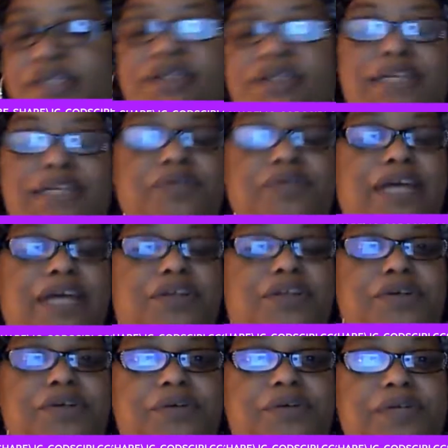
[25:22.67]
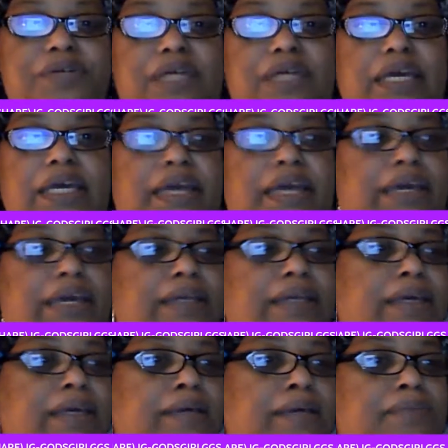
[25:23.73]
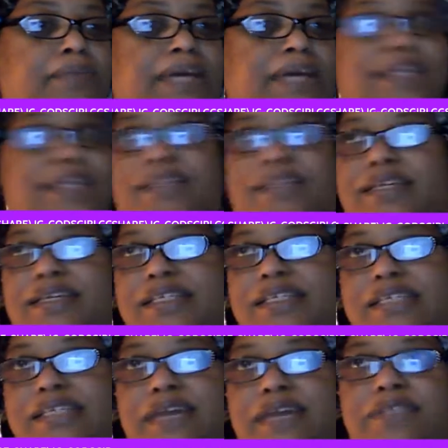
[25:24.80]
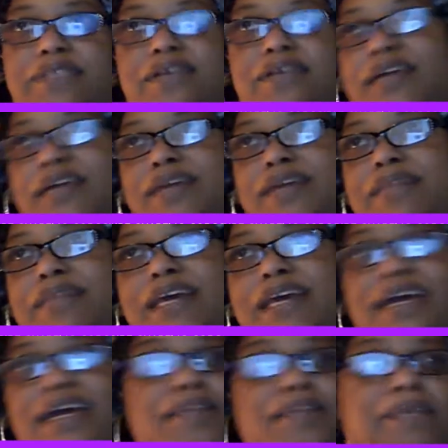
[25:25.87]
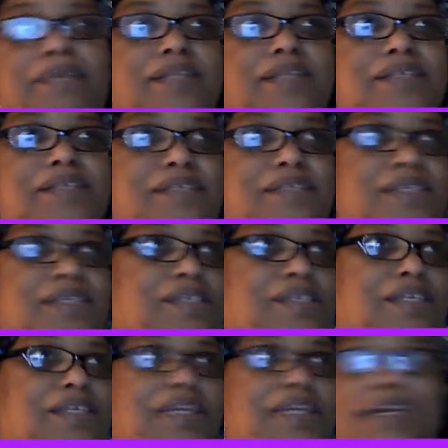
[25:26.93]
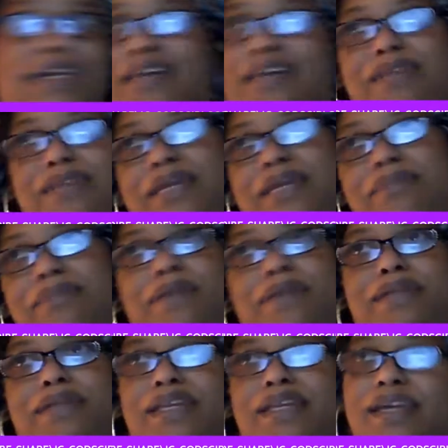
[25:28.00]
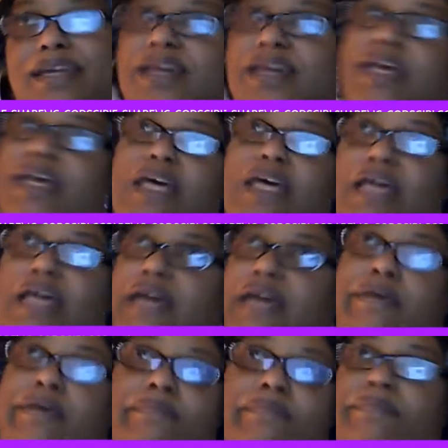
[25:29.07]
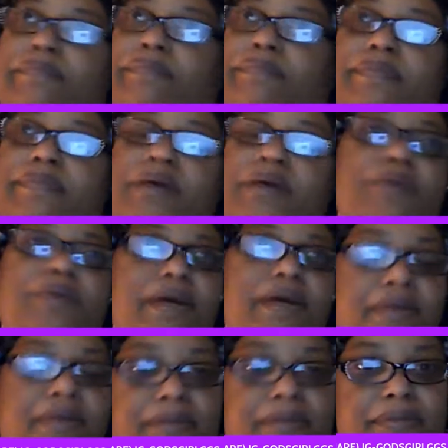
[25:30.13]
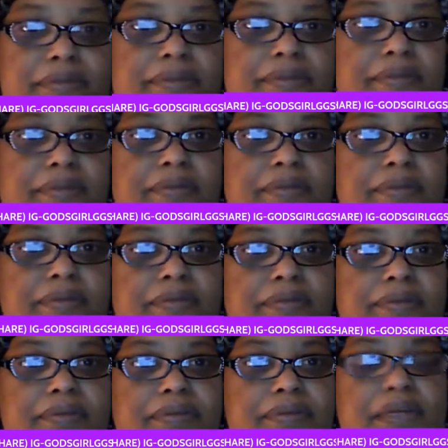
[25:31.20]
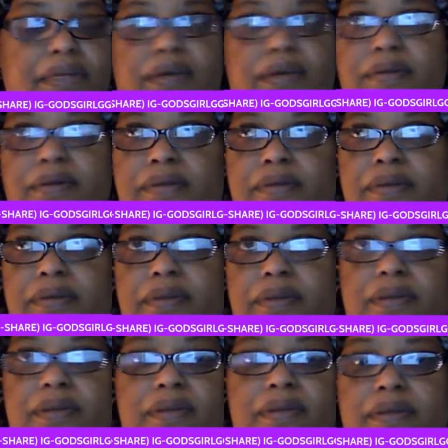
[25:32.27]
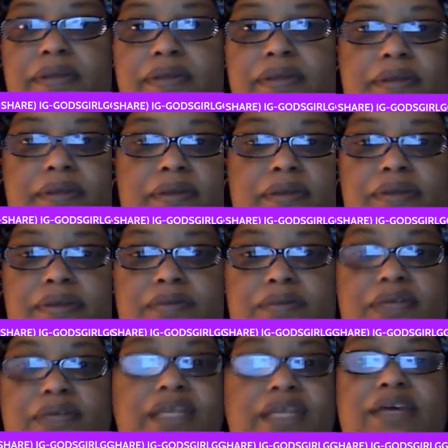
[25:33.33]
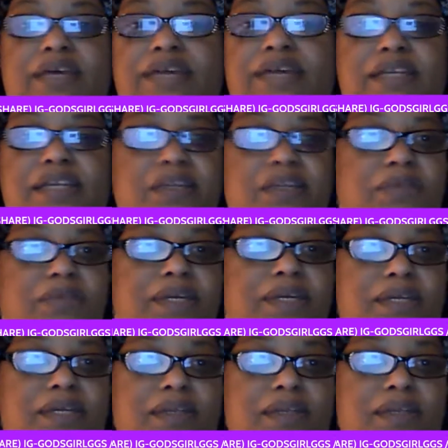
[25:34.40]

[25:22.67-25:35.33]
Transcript: that's what I do. And I didn't think this day was going to come that I have to make this decision. And now that I made it publicly, Um, oh well, you know, what love got to do with it?